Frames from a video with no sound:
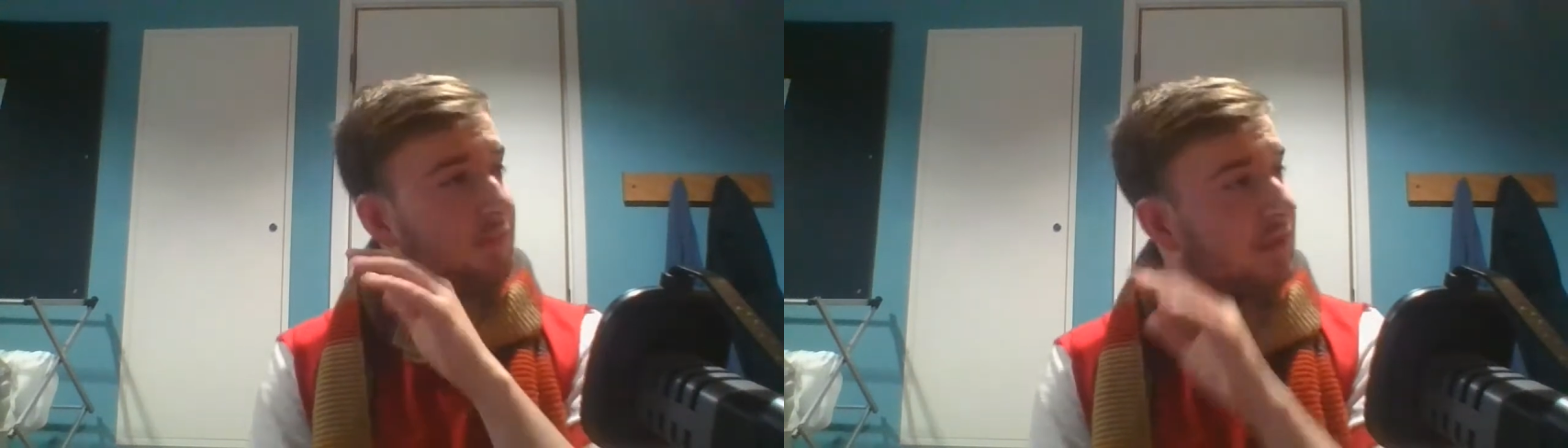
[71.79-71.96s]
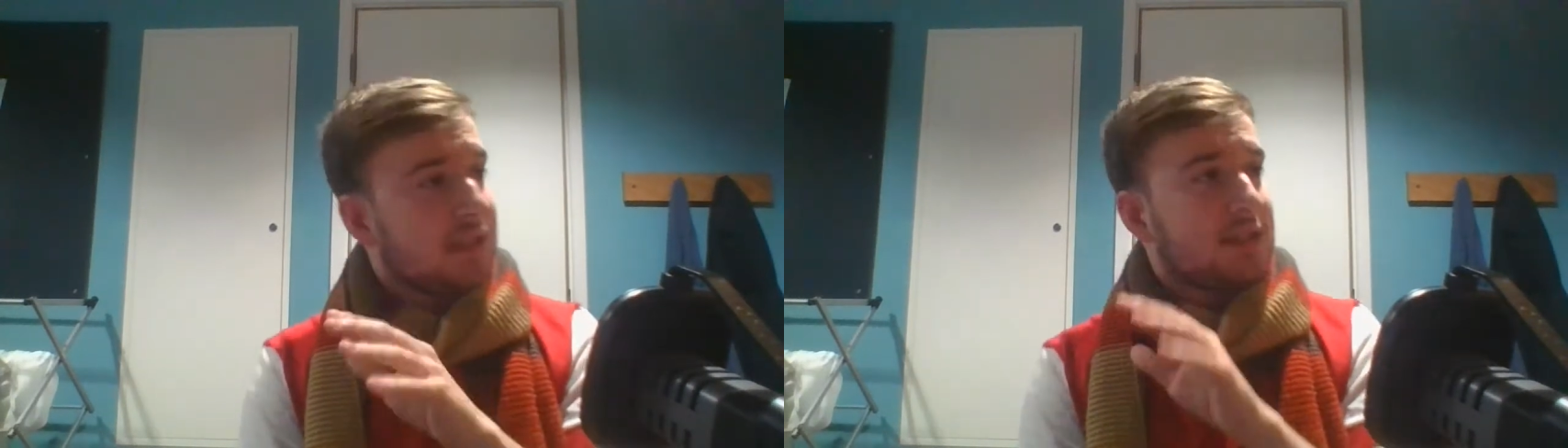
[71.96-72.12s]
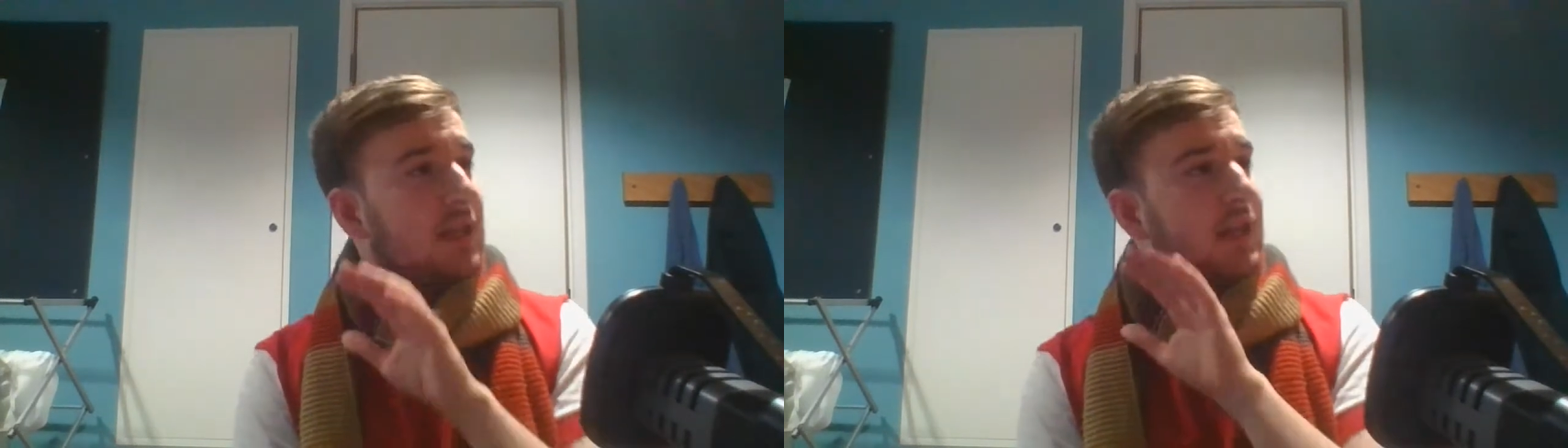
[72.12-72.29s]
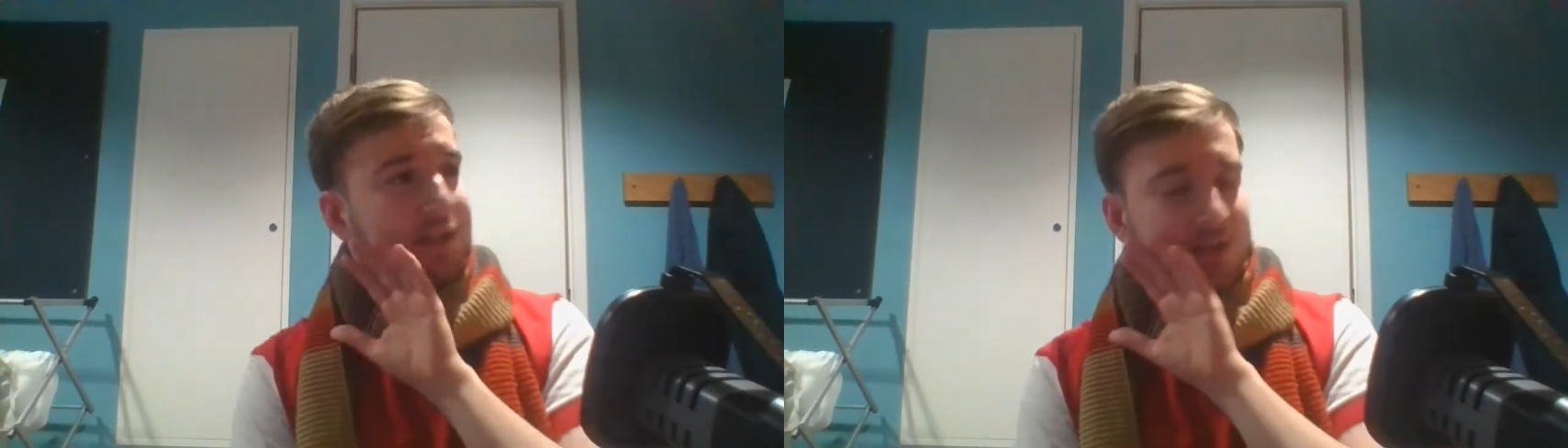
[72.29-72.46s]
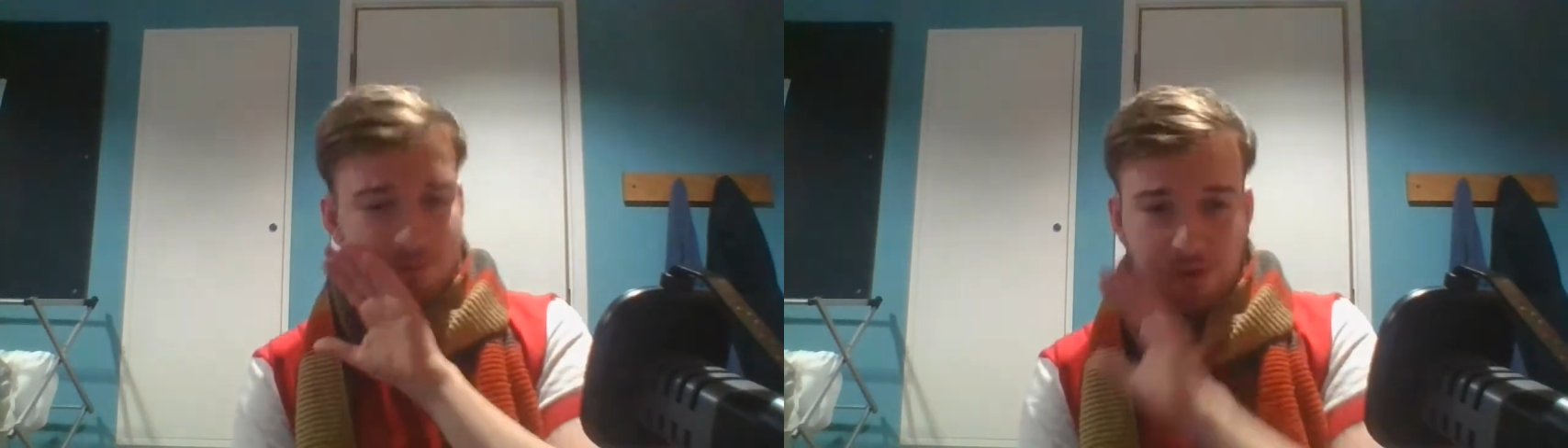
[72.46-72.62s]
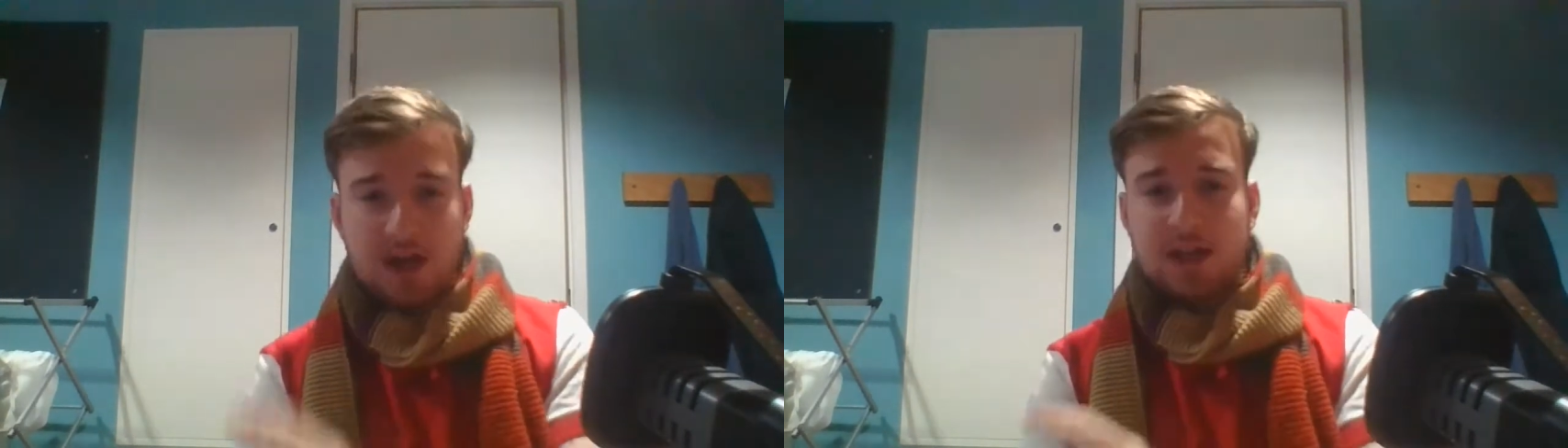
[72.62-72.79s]
this season,
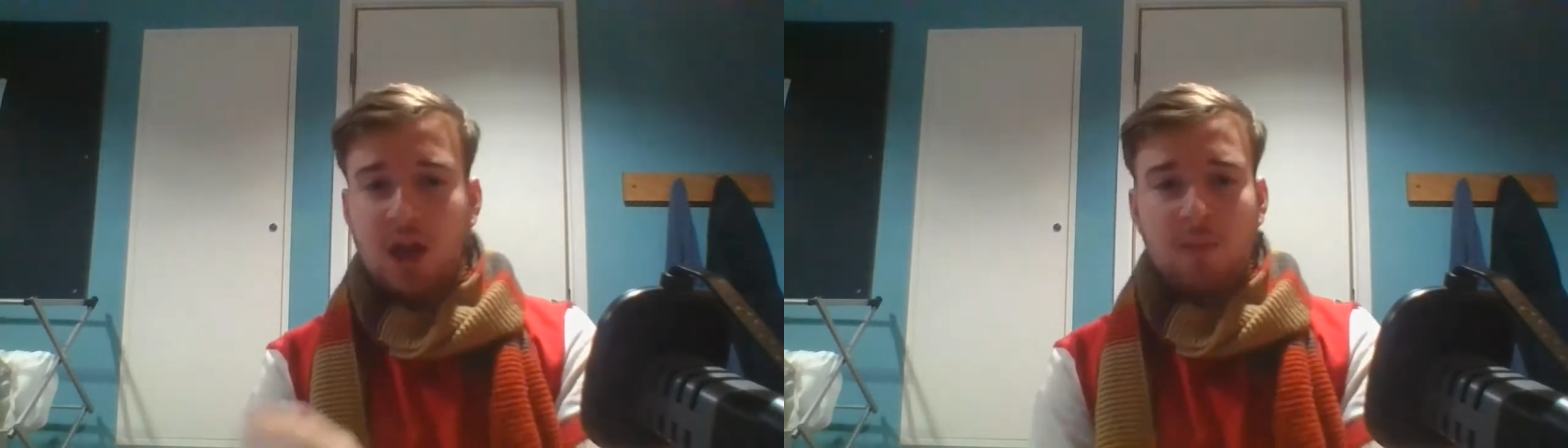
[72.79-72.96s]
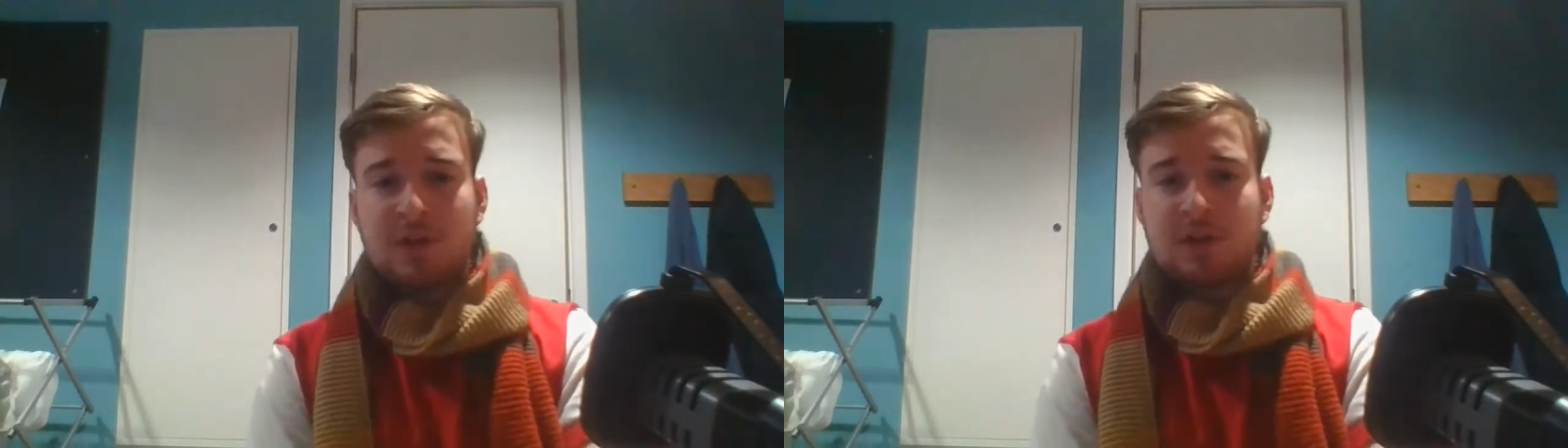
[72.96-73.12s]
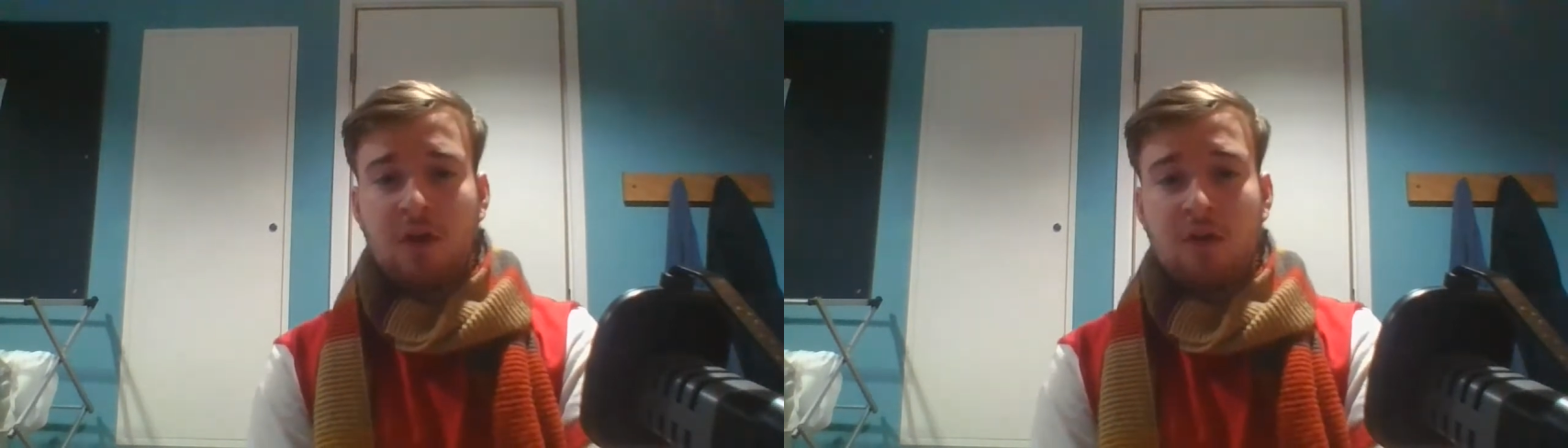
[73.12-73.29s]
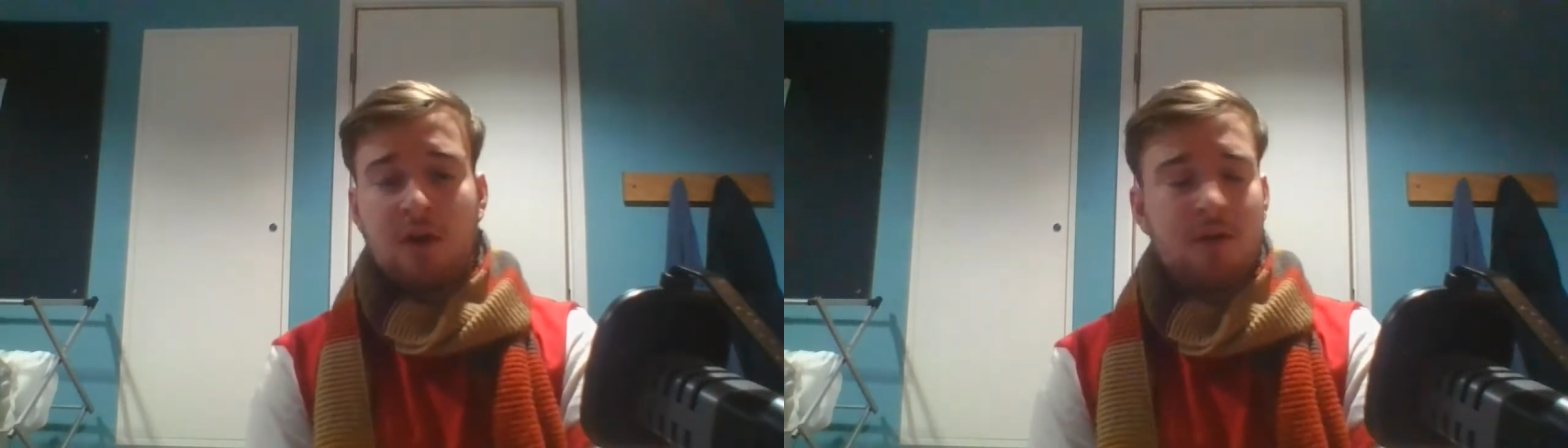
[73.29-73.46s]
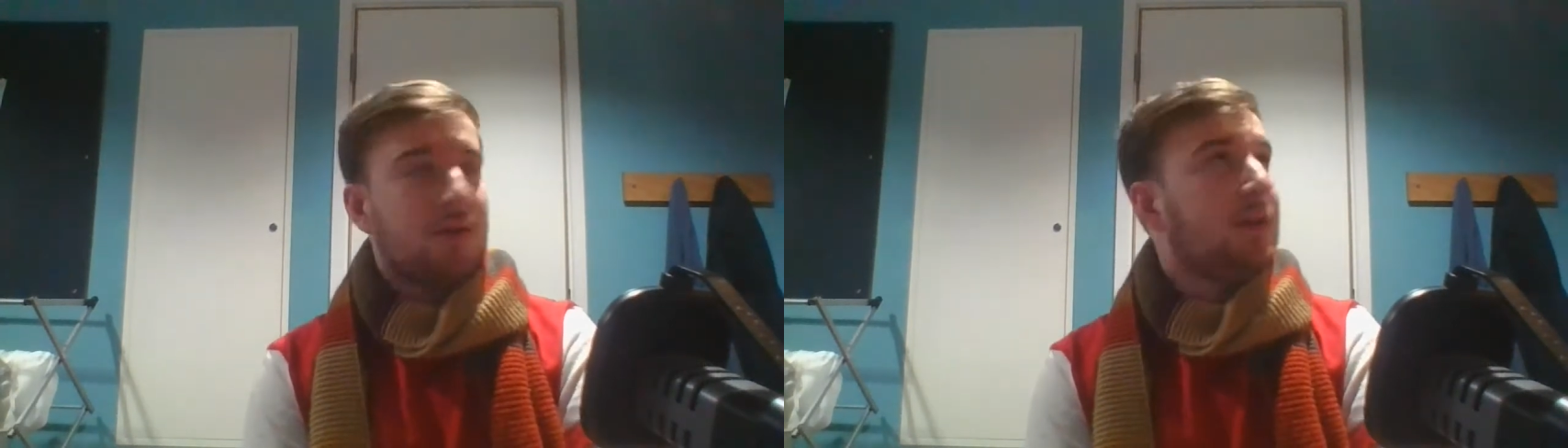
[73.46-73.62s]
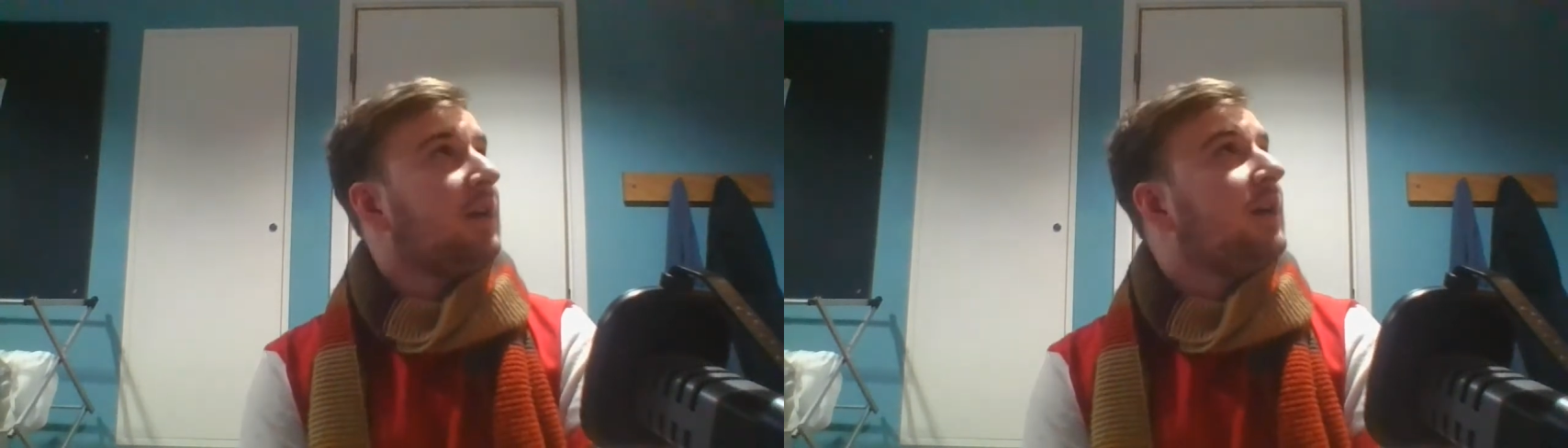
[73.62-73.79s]
has really come into her own.